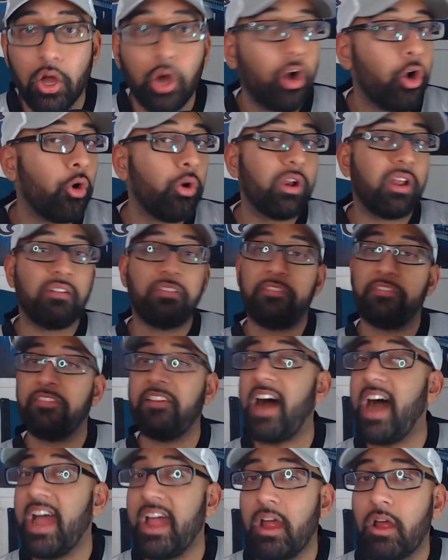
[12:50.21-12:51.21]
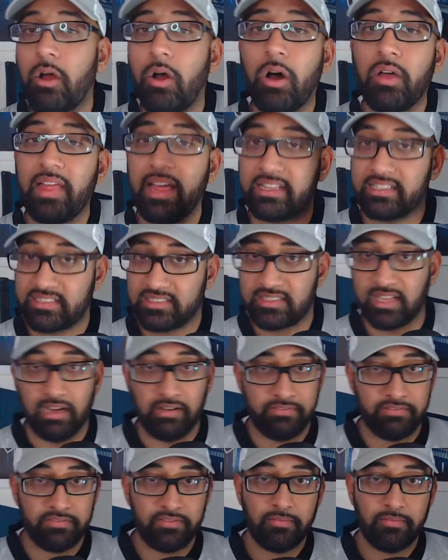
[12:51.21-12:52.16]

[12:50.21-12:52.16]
who to fire, all that stuff.